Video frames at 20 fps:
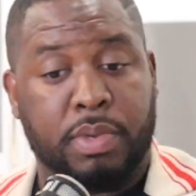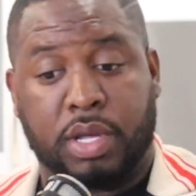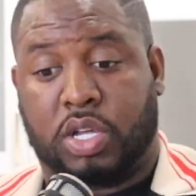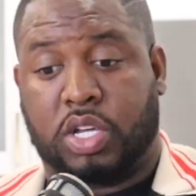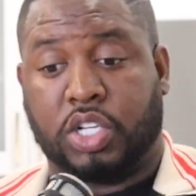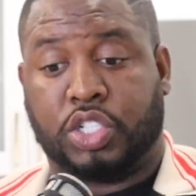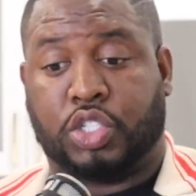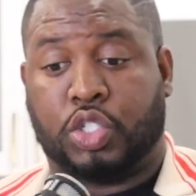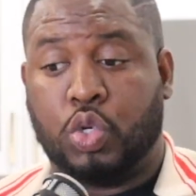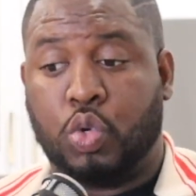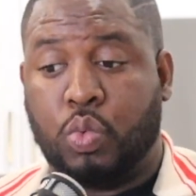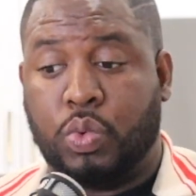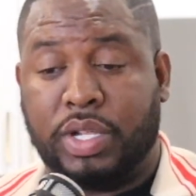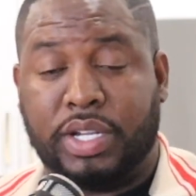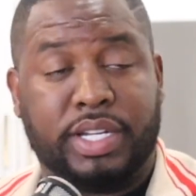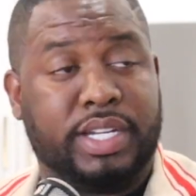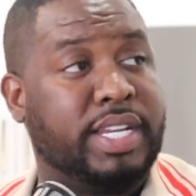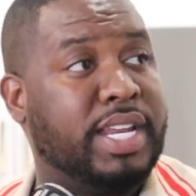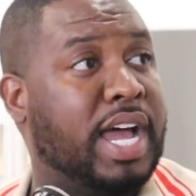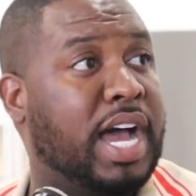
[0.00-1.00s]
Because you
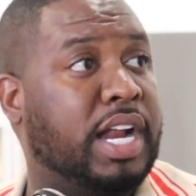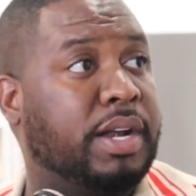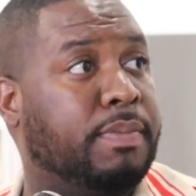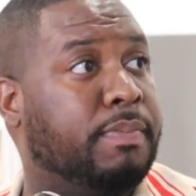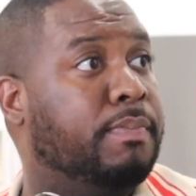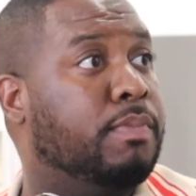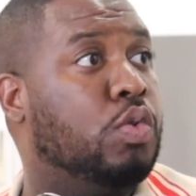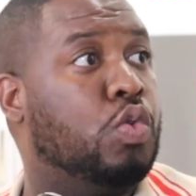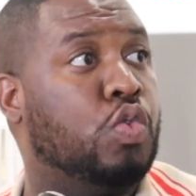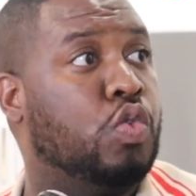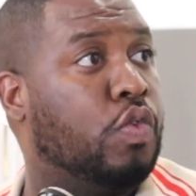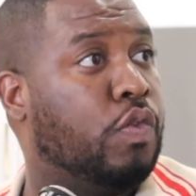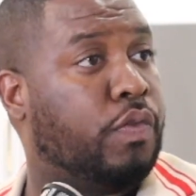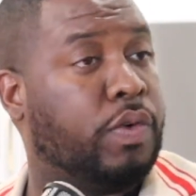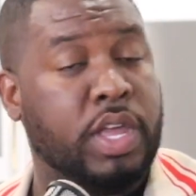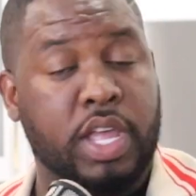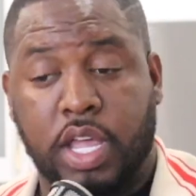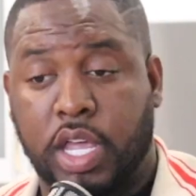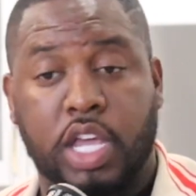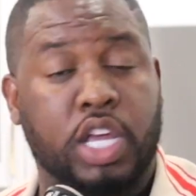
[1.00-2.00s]
will not
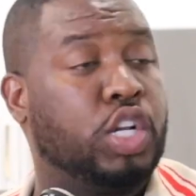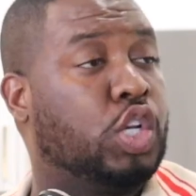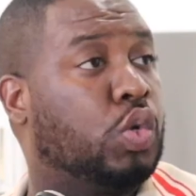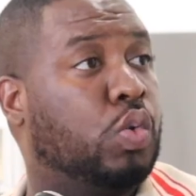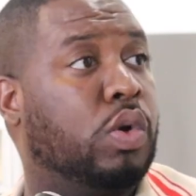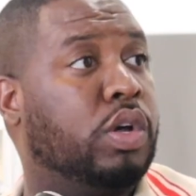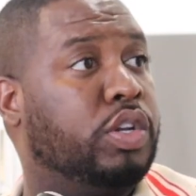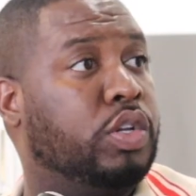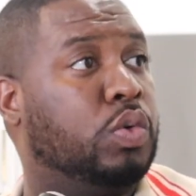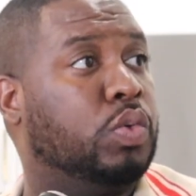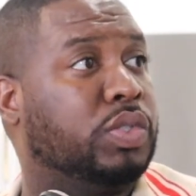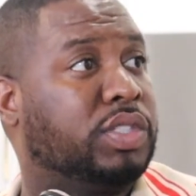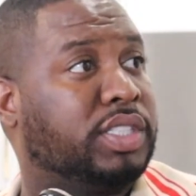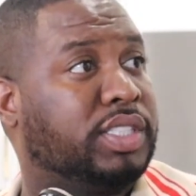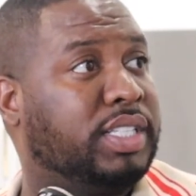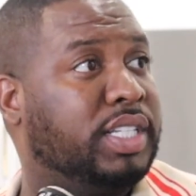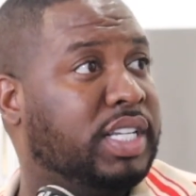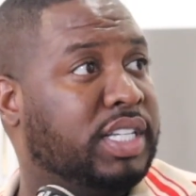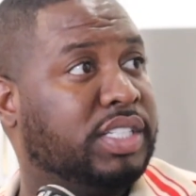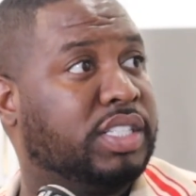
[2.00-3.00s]
move into a new
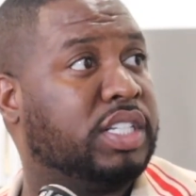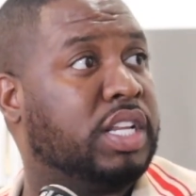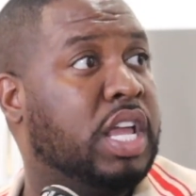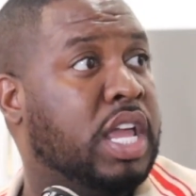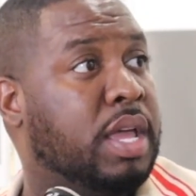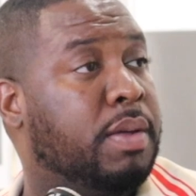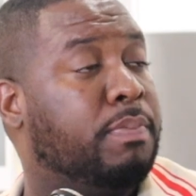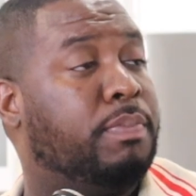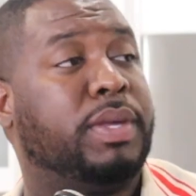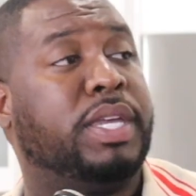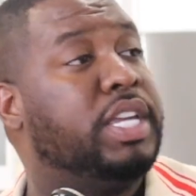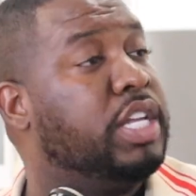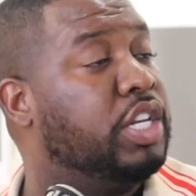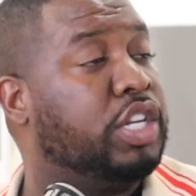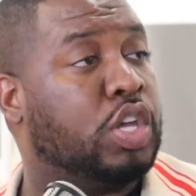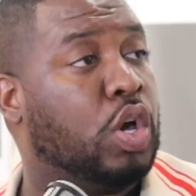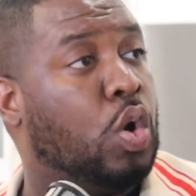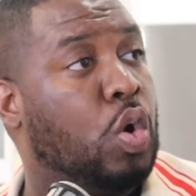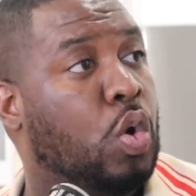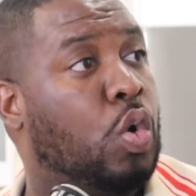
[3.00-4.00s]
season
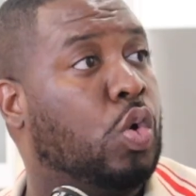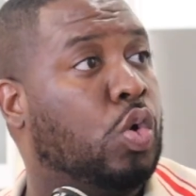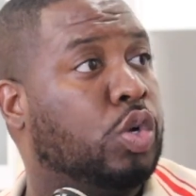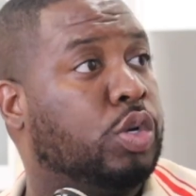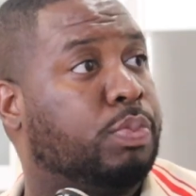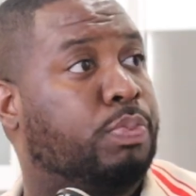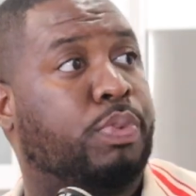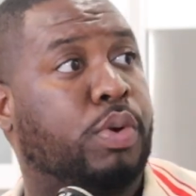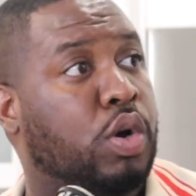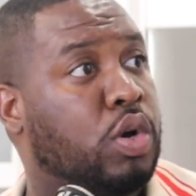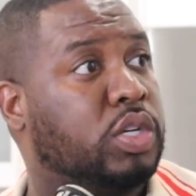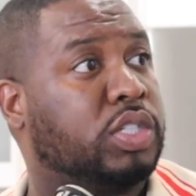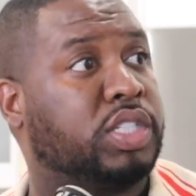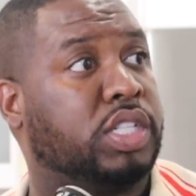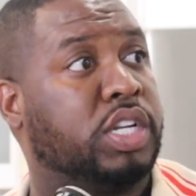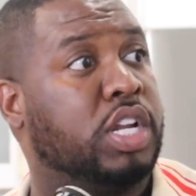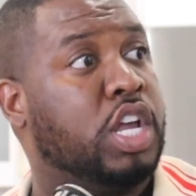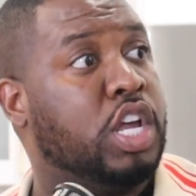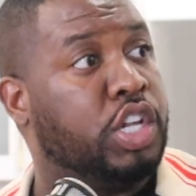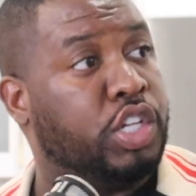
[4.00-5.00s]
being the old
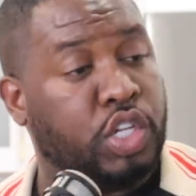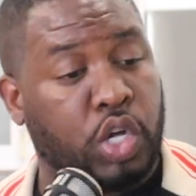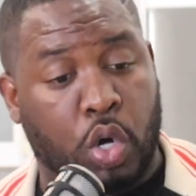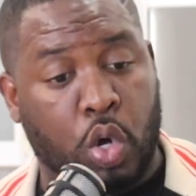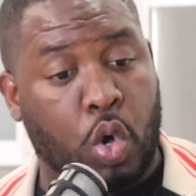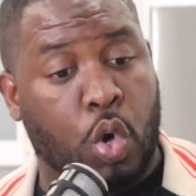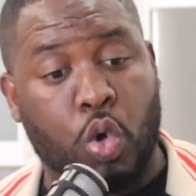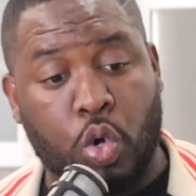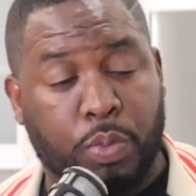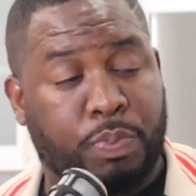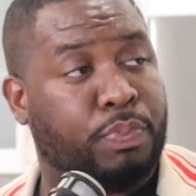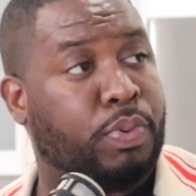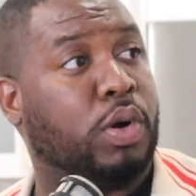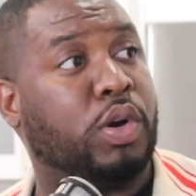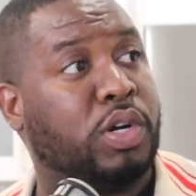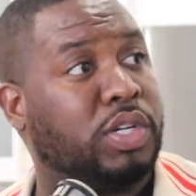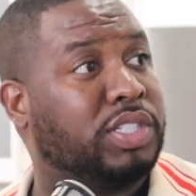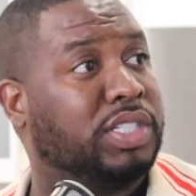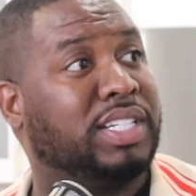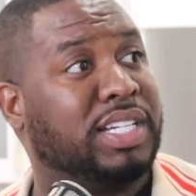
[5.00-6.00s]
person. The
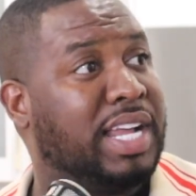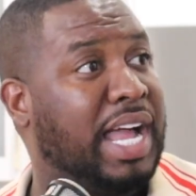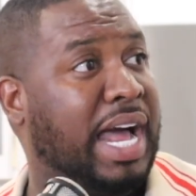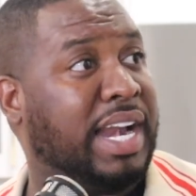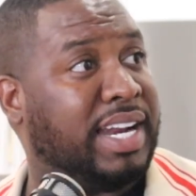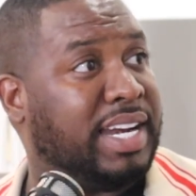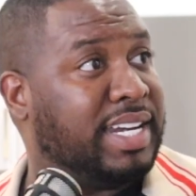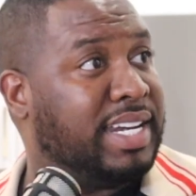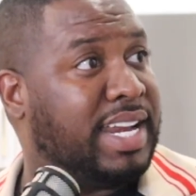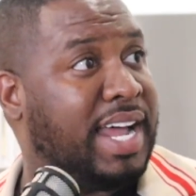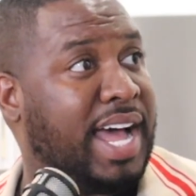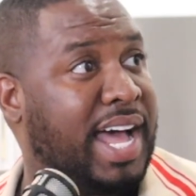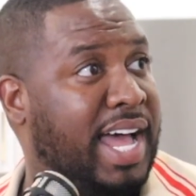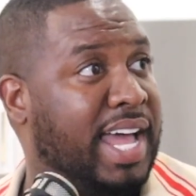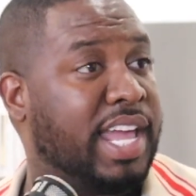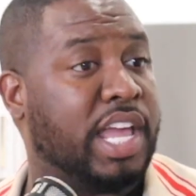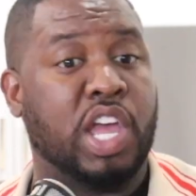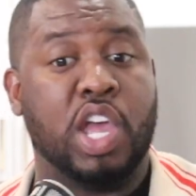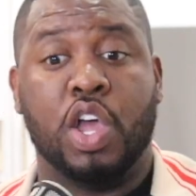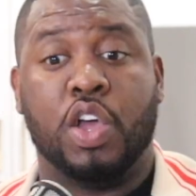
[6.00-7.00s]
old person got to
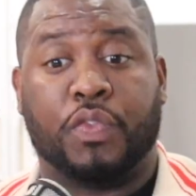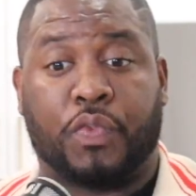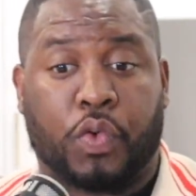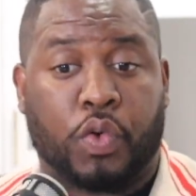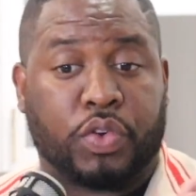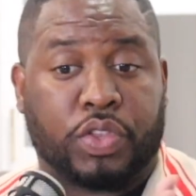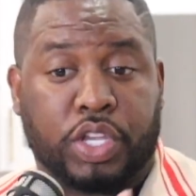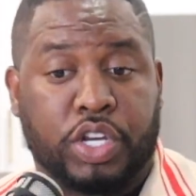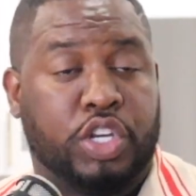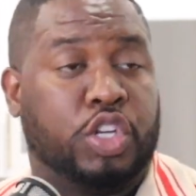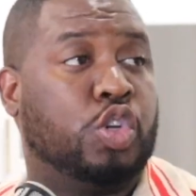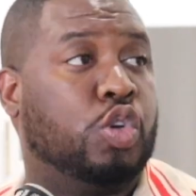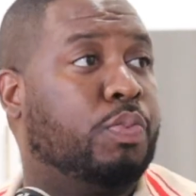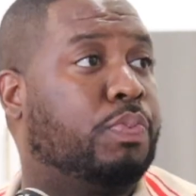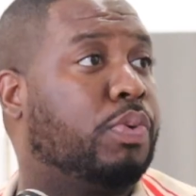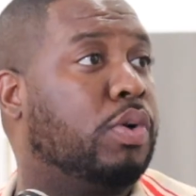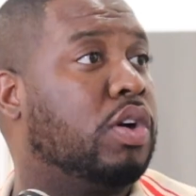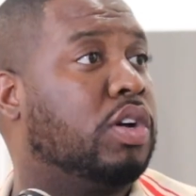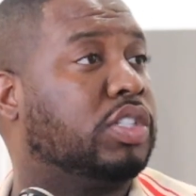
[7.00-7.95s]
die for the new